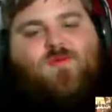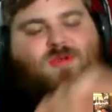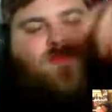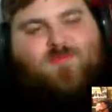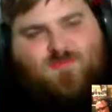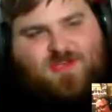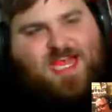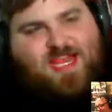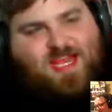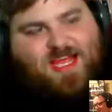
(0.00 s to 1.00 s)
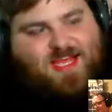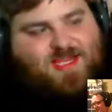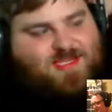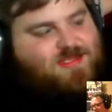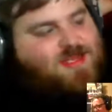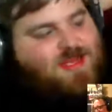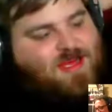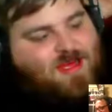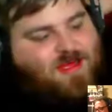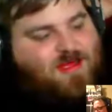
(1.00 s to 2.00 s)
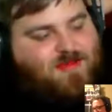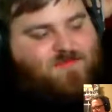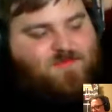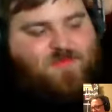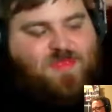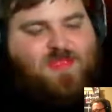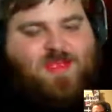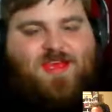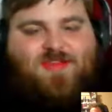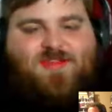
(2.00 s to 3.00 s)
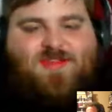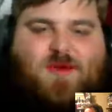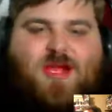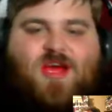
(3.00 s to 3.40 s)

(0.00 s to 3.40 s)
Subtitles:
We're a day late getting